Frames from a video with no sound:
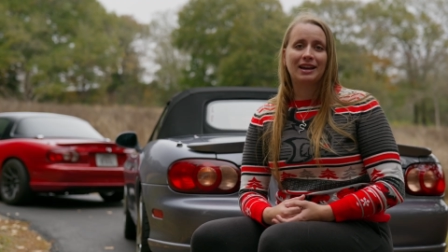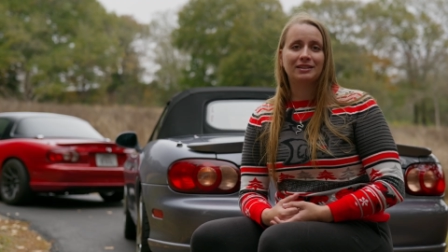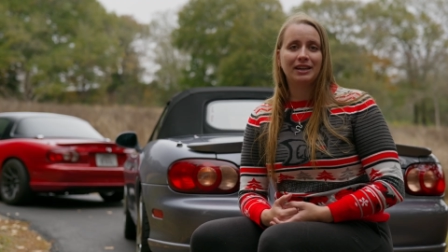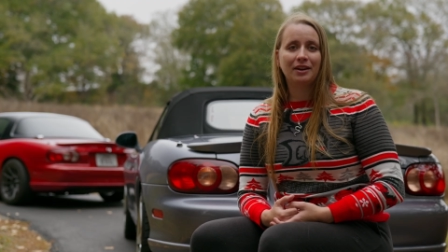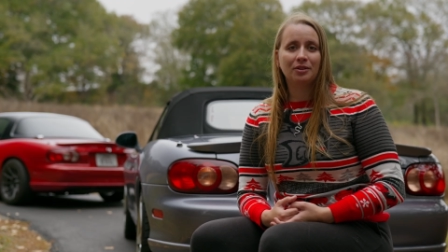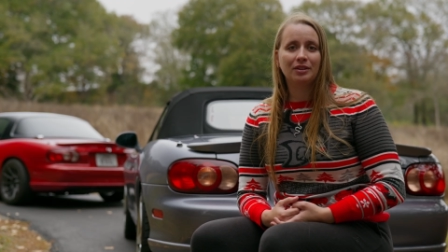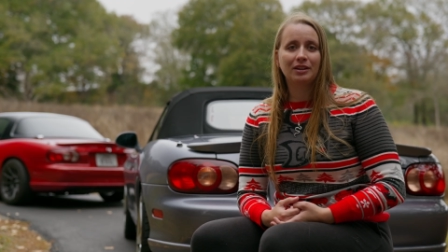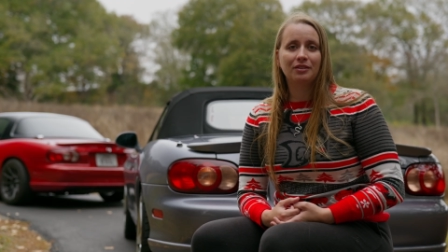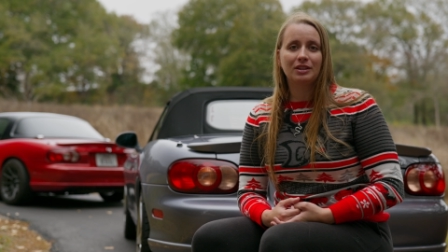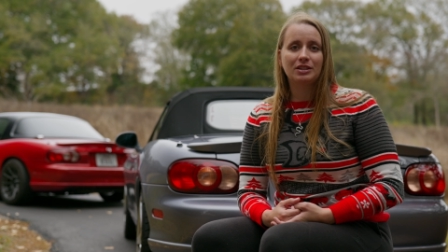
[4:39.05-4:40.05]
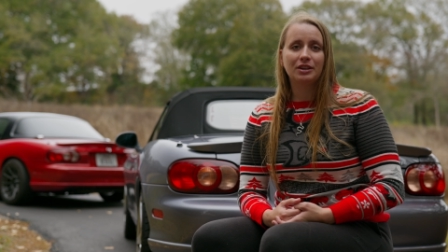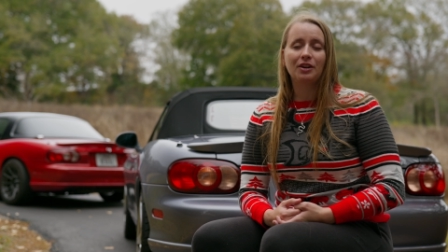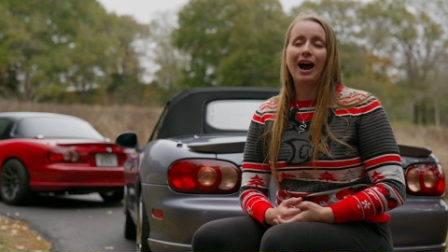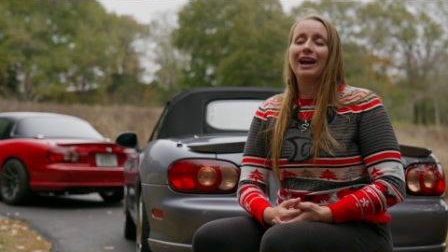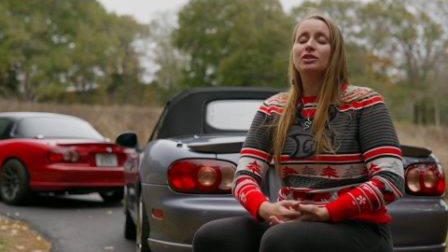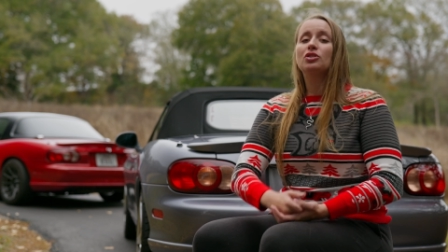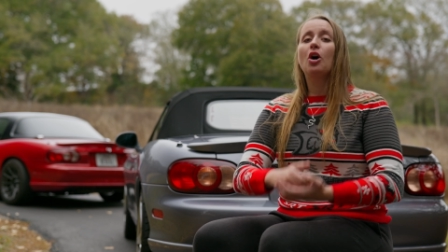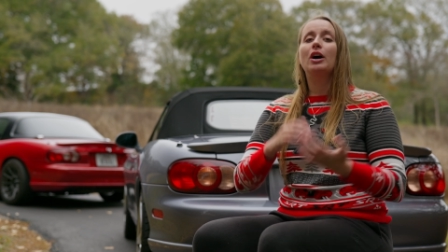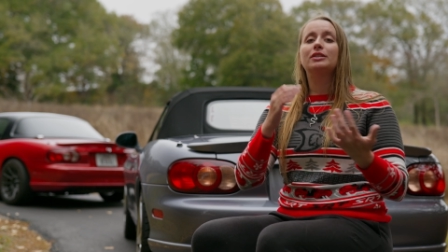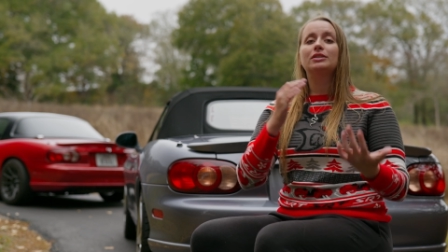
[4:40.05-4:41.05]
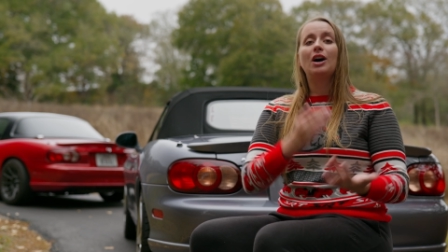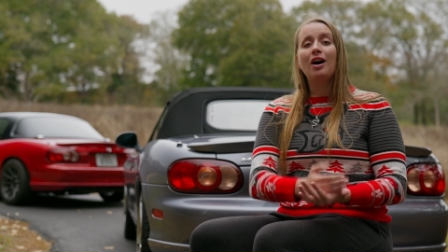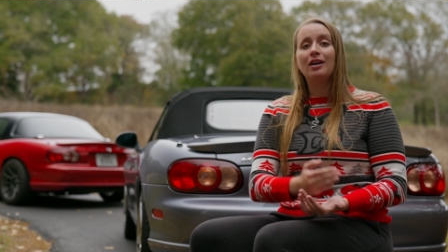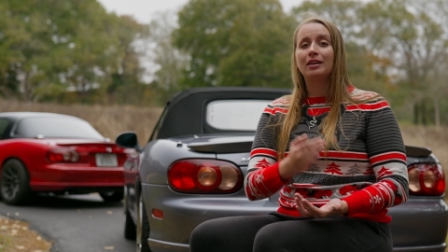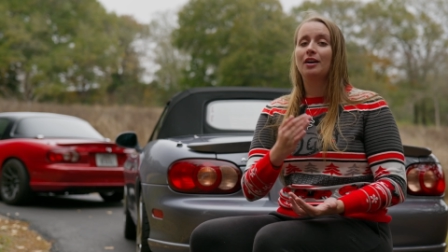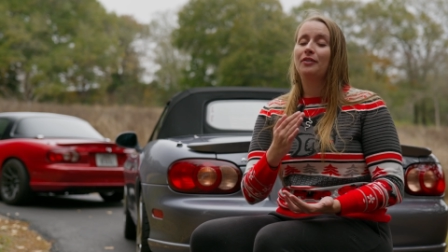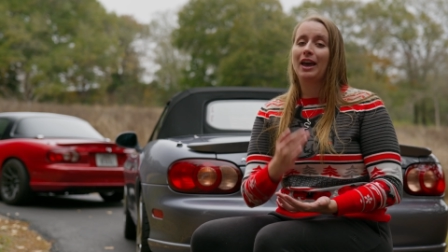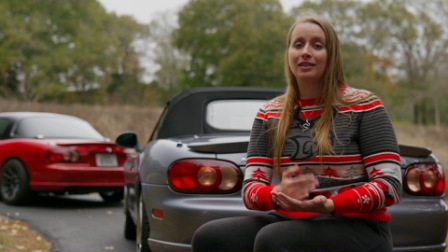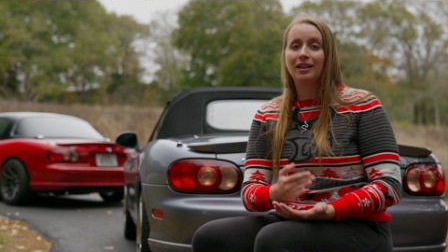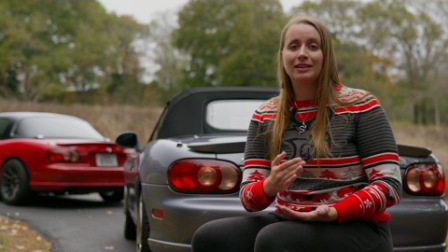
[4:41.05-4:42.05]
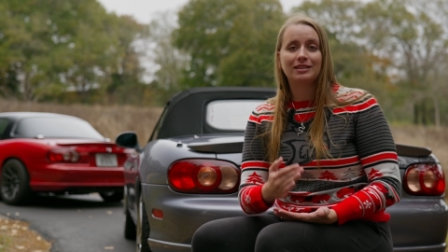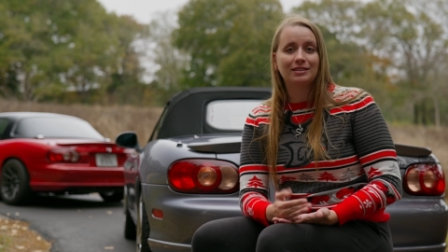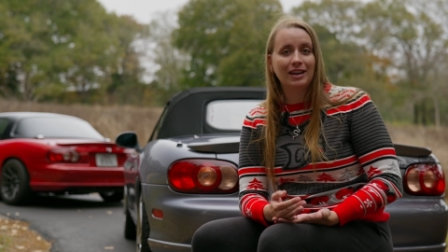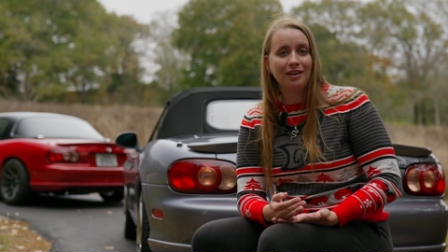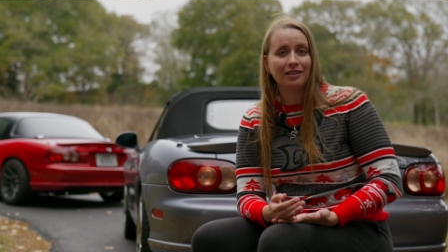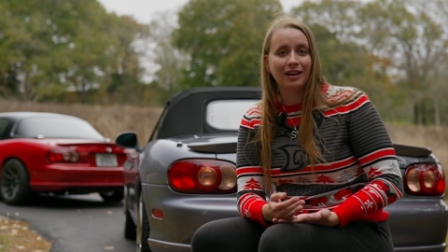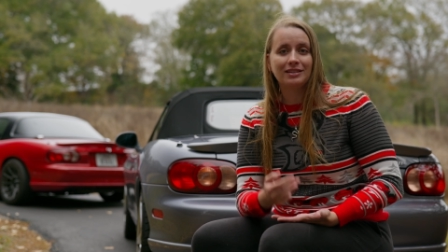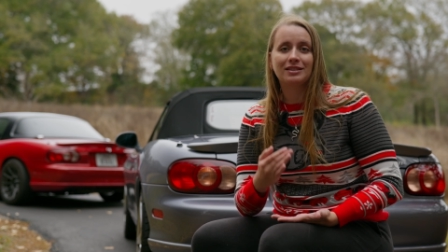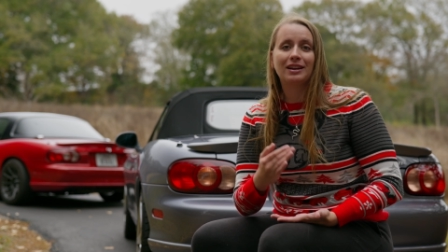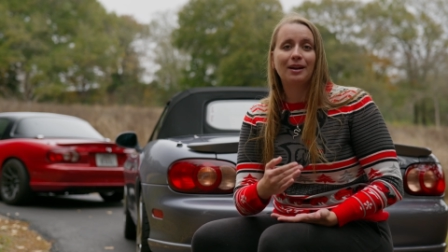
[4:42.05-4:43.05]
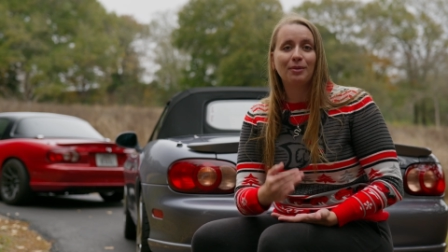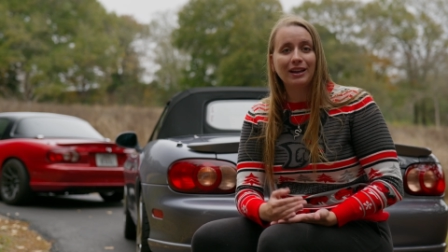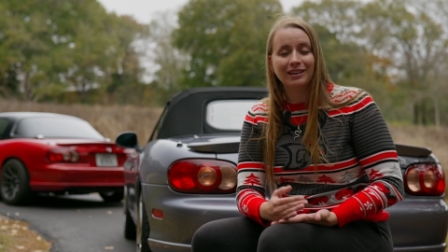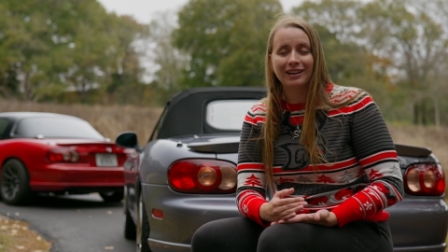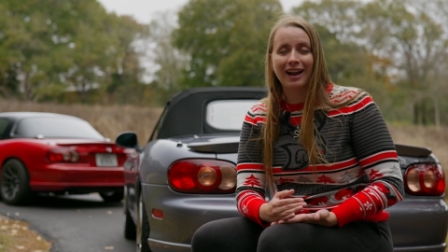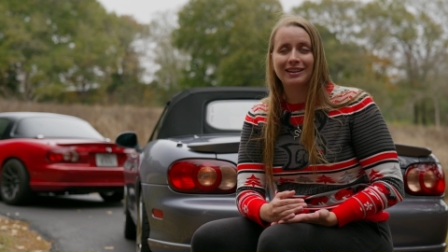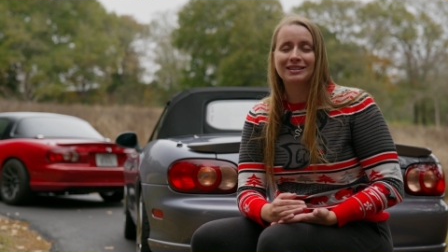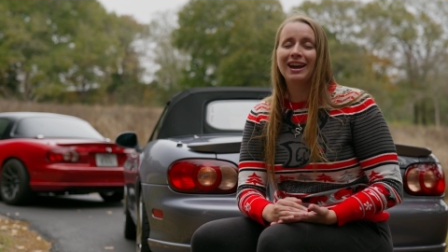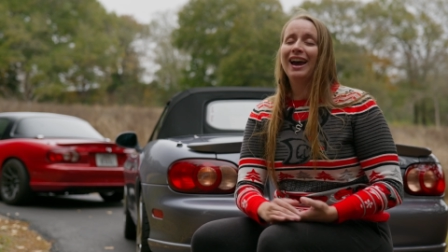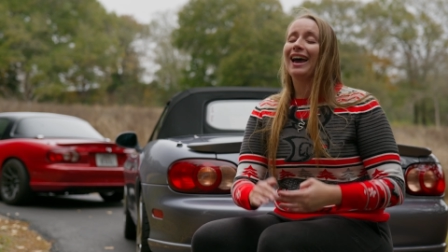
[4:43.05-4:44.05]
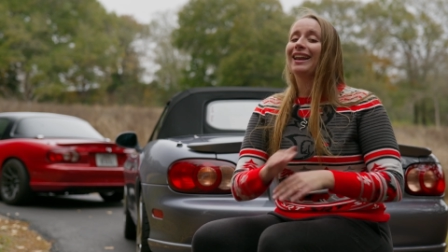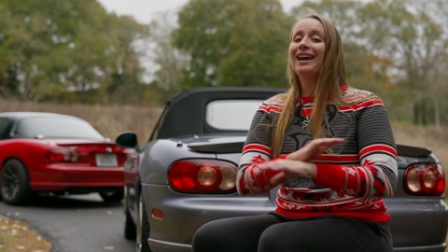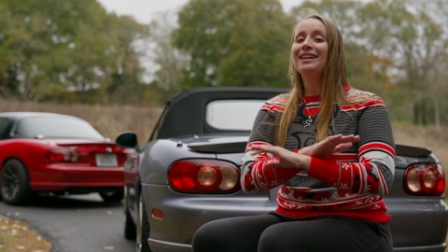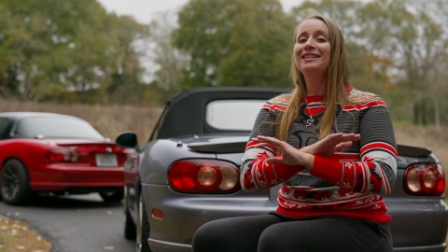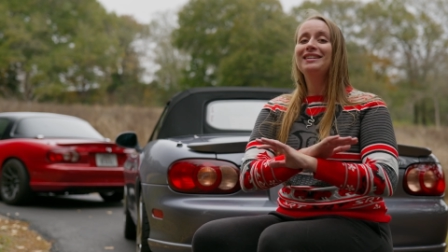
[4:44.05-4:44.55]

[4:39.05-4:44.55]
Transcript: Tech Day earlier this year, I saw a ton of headlights and taillights that I recognized, and I had